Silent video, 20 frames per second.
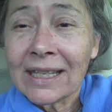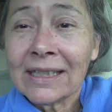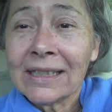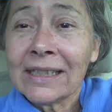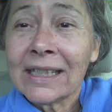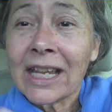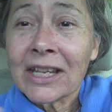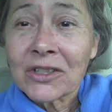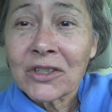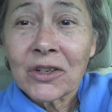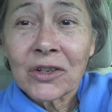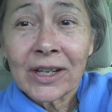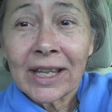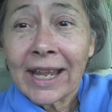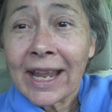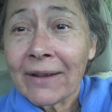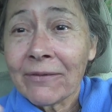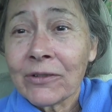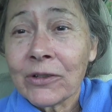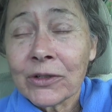in
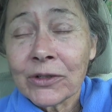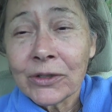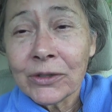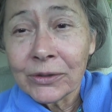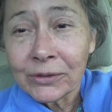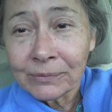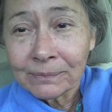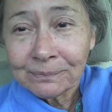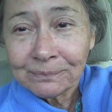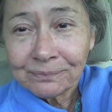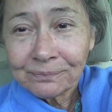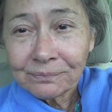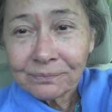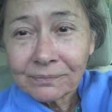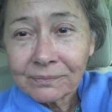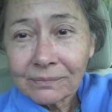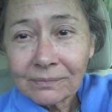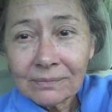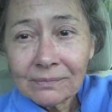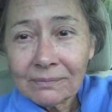yesterday afternoon
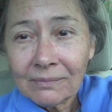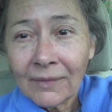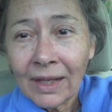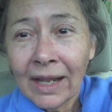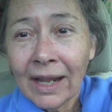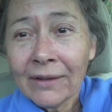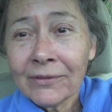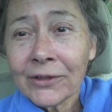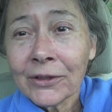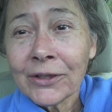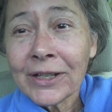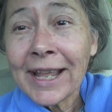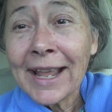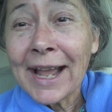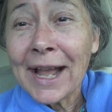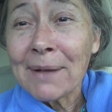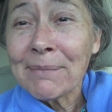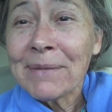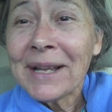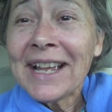after
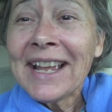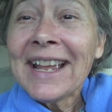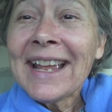nap.